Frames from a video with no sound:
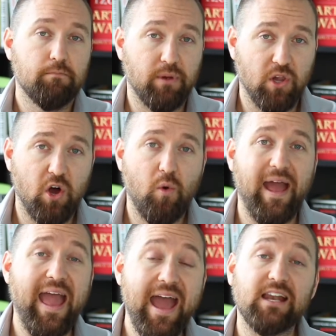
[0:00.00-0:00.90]

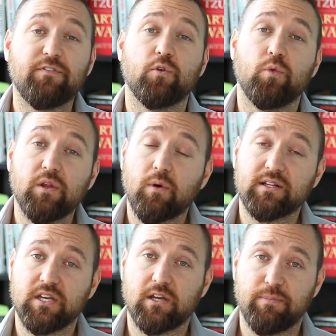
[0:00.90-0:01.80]
below. And if you really
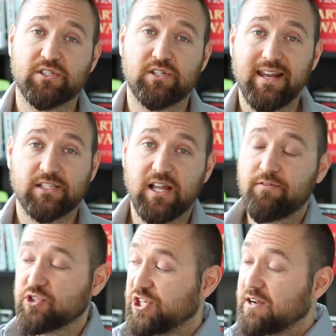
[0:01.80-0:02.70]
want to take your business to the next
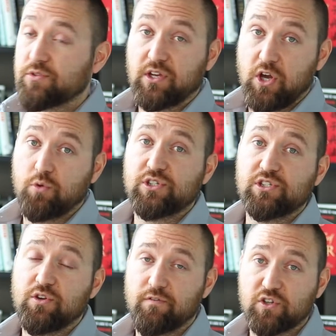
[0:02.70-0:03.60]
level, check out the
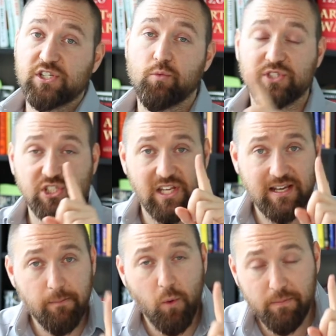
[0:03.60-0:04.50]
Coaches University, which is the
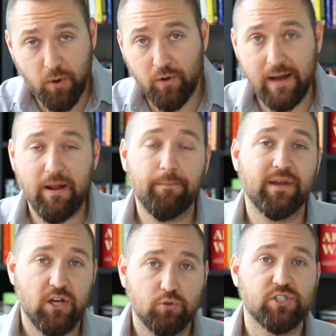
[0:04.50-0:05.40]
number one program
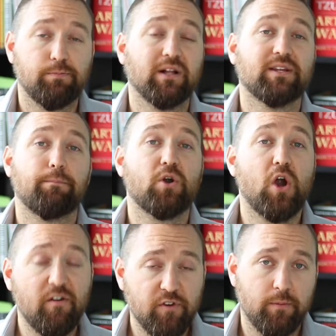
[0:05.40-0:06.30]
helping coaches build a
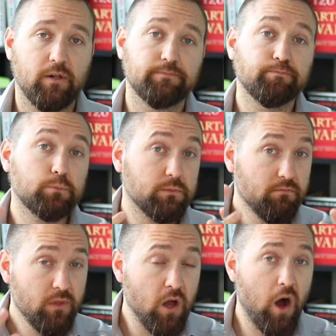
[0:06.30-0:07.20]
profitable
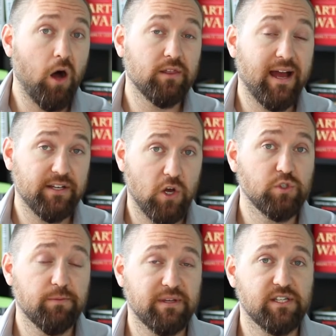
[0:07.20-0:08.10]
online
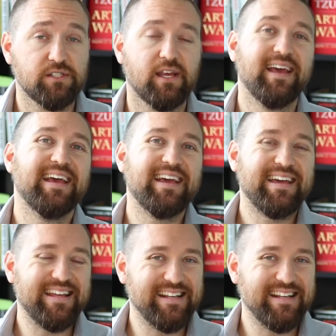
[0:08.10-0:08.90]
coaching business.